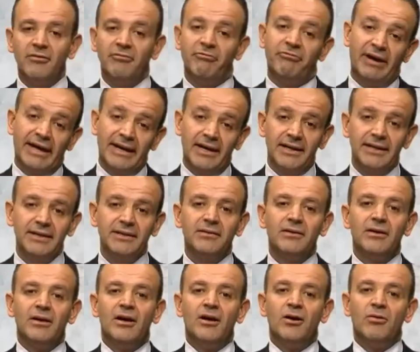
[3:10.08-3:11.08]
Finally,
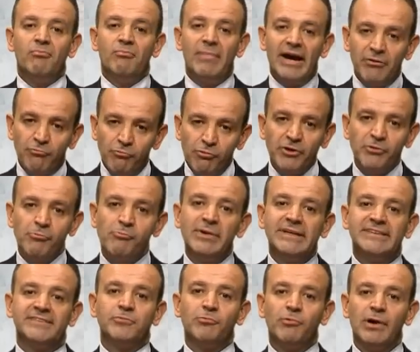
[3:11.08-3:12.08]
my
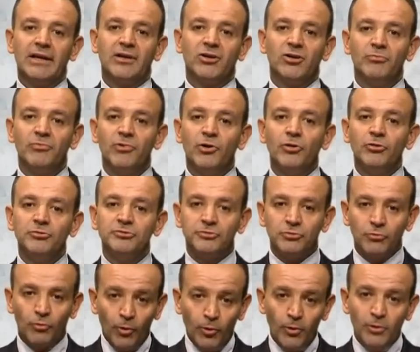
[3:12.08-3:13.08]
warmest welcome goes
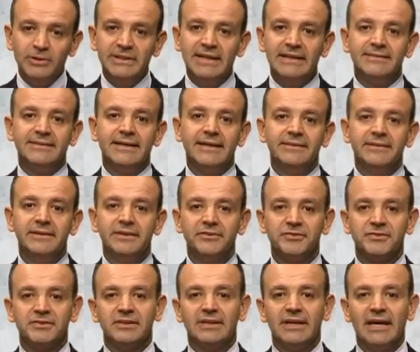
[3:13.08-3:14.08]
to all the
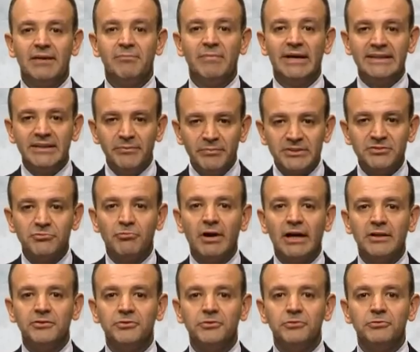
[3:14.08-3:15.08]
attendees, and my deepest
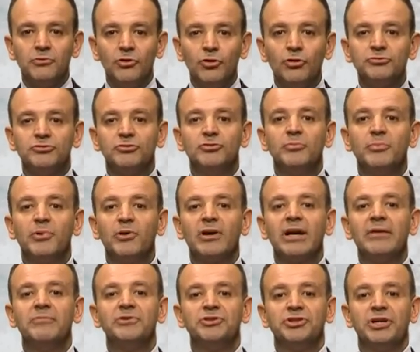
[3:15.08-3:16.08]
gratitude goes to the
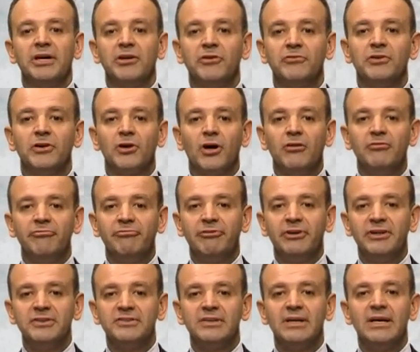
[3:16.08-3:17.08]
program chair of the
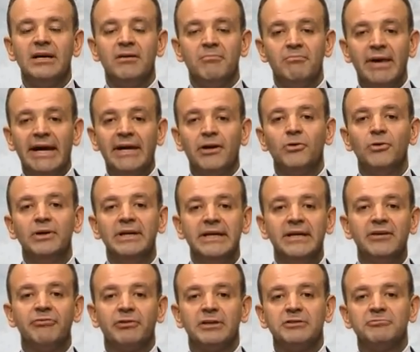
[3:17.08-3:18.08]
conference, my
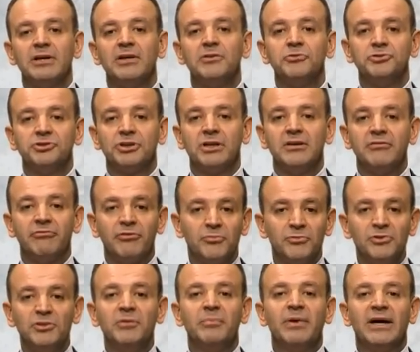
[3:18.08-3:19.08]
colleague François Longin
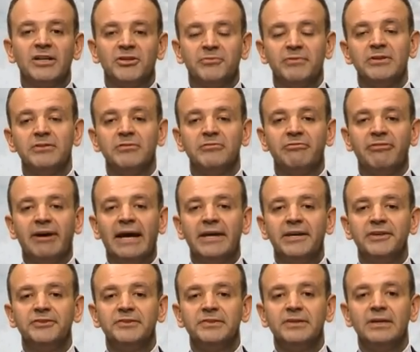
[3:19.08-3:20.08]
from the Department of
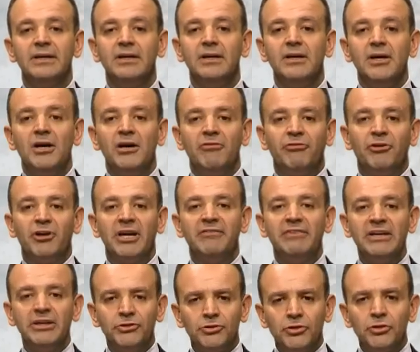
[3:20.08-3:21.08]
Finance, for
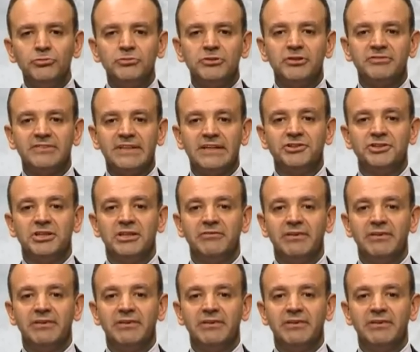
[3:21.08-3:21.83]
having thought of such an